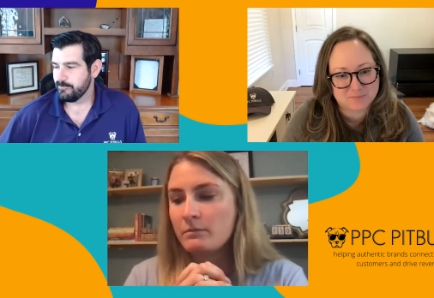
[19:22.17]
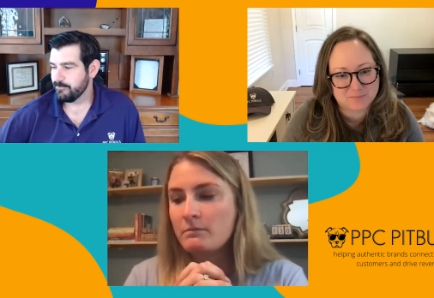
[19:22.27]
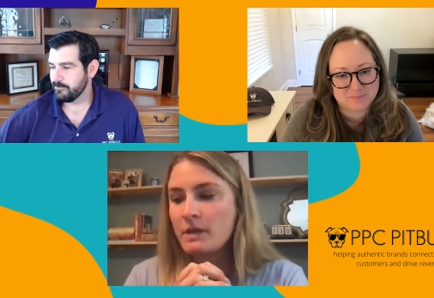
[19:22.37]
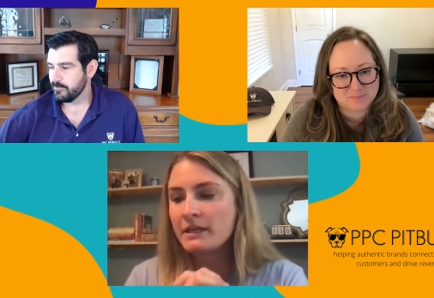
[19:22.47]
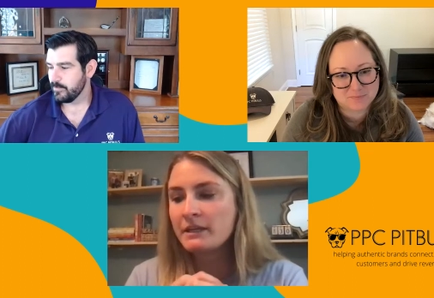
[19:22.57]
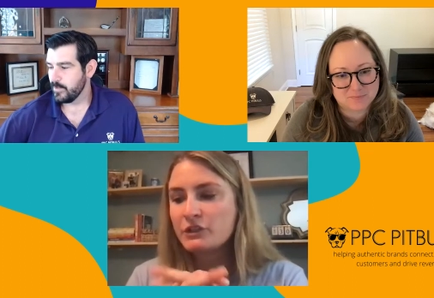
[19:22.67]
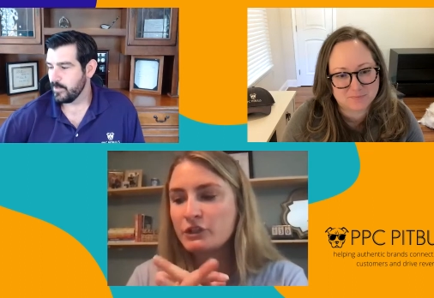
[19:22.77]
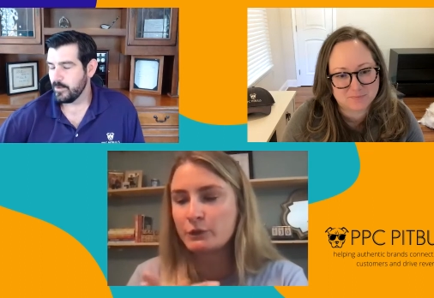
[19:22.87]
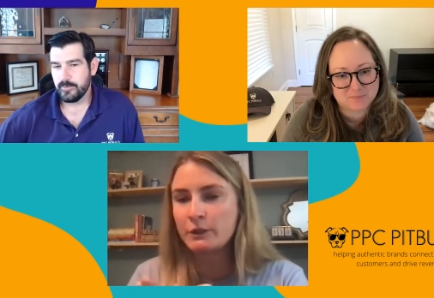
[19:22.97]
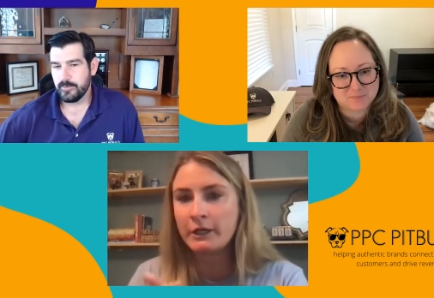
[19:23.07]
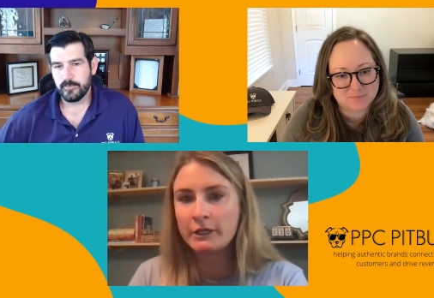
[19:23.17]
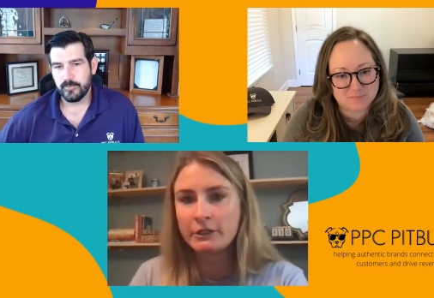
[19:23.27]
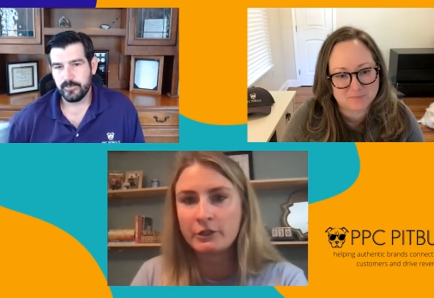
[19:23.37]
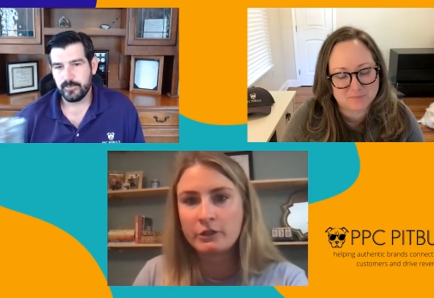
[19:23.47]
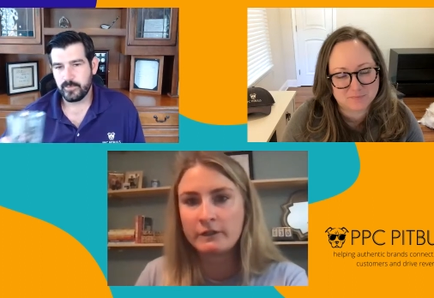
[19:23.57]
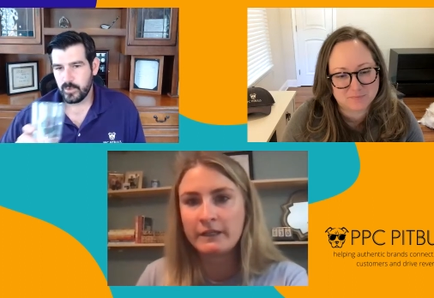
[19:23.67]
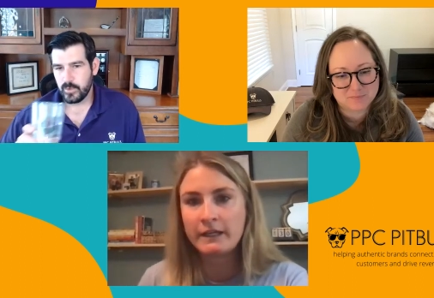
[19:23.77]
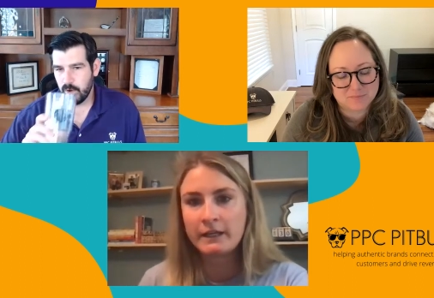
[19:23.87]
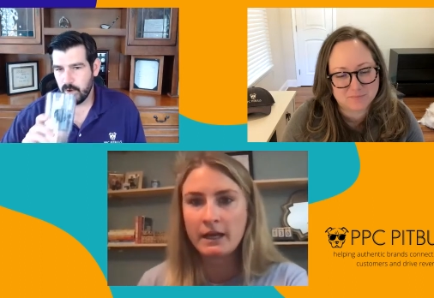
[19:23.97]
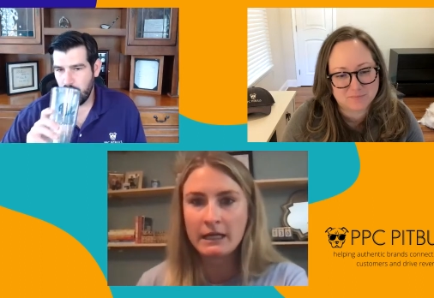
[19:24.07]
Speaker 1: making sure you're
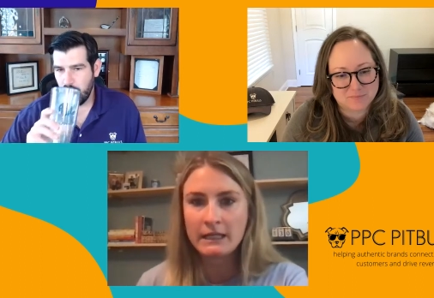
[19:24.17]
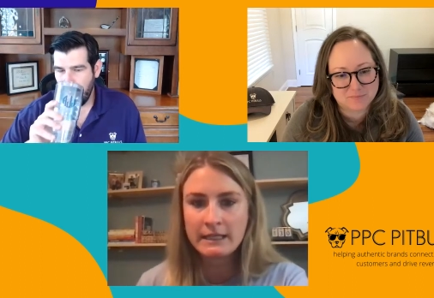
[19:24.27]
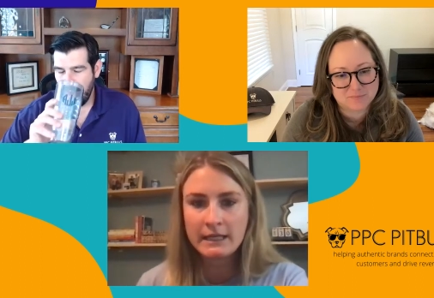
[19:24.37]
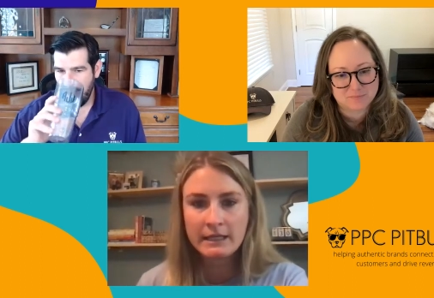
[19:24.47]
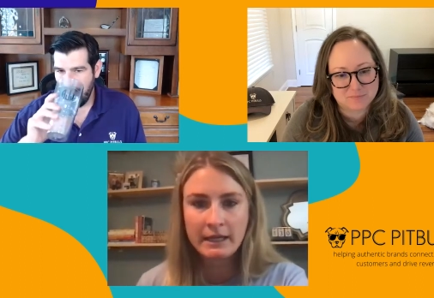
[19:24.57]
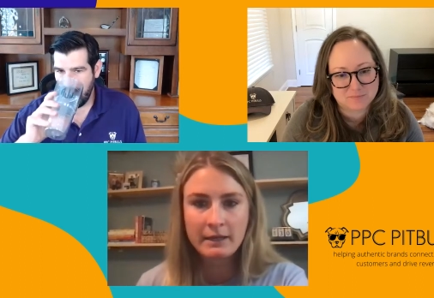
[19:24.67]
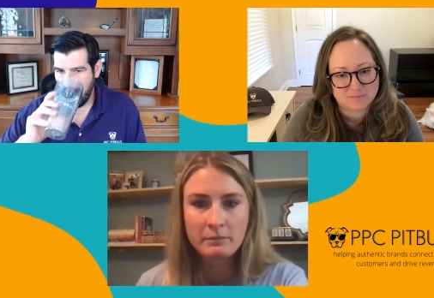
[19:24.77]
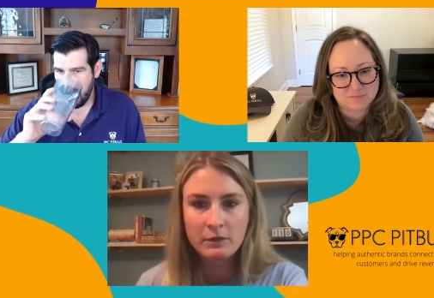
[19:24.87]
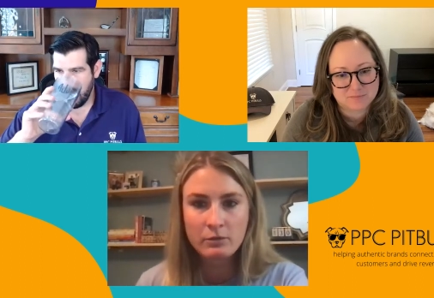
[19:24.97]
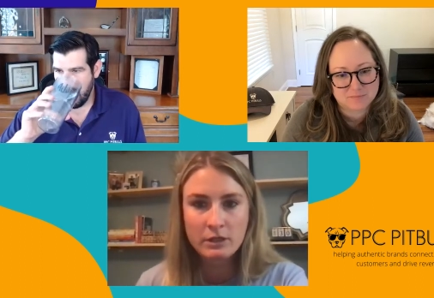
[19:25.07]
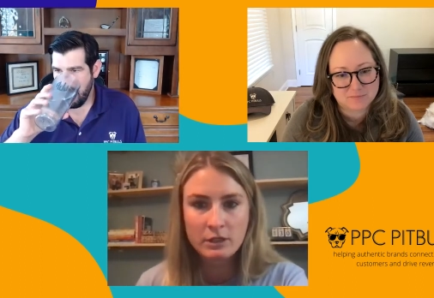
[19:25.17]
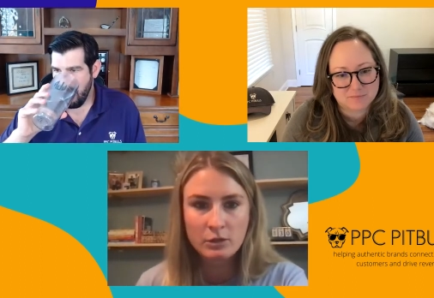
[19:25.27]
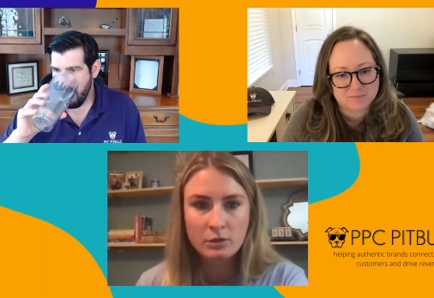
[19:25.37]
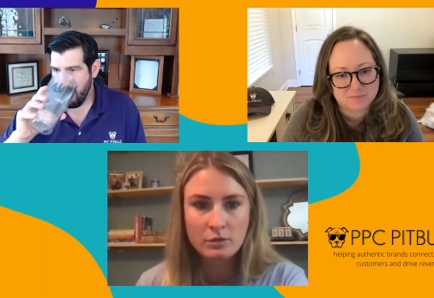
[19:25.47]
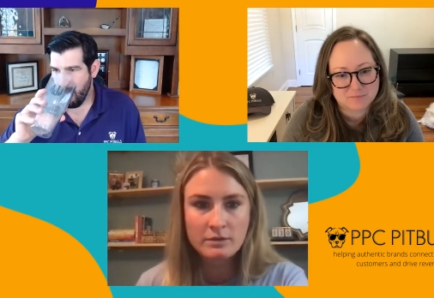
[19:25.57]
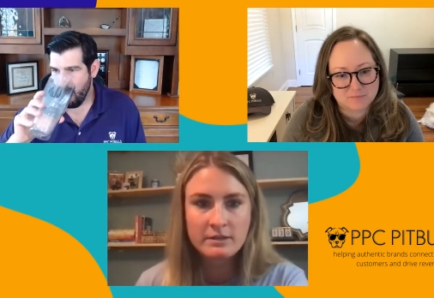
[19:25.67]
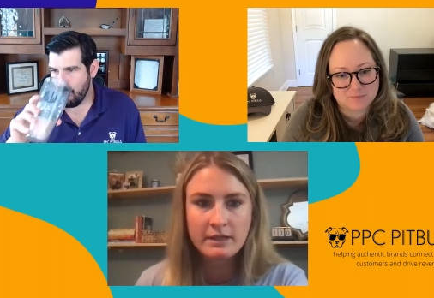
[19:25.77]
creating content that can be reused